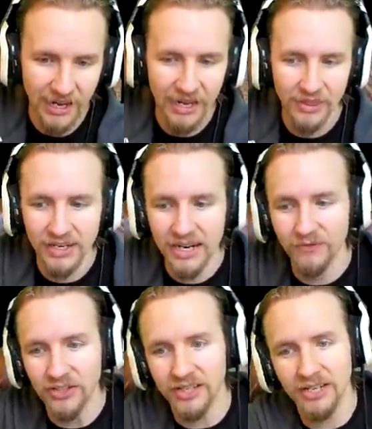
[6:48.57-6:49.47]
Then you have
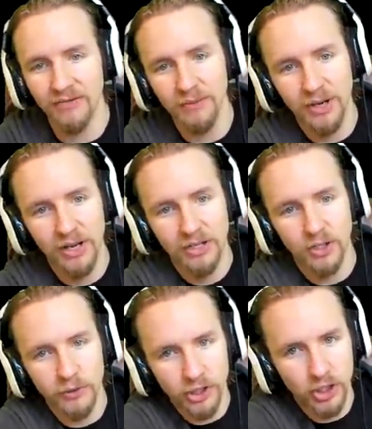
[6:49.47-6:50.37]
to save them
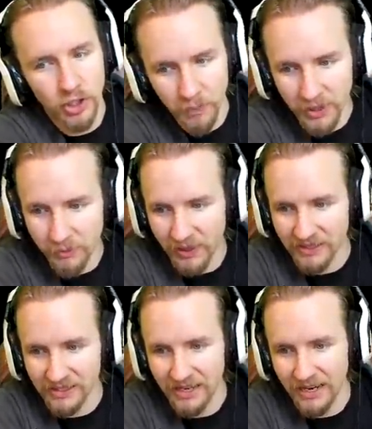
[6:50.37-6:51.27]
to a shopping
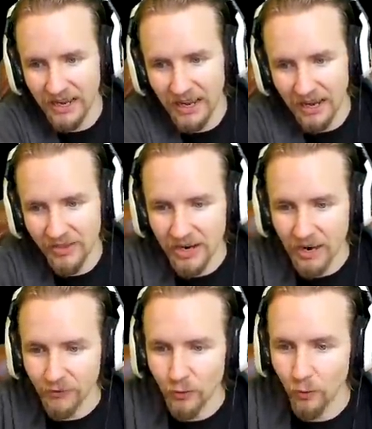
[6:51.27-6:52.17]
basket, and then you
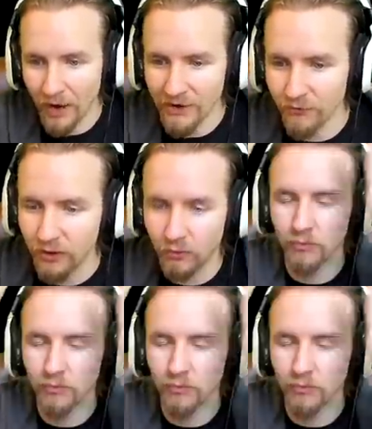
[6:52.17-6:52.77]
have to wait for the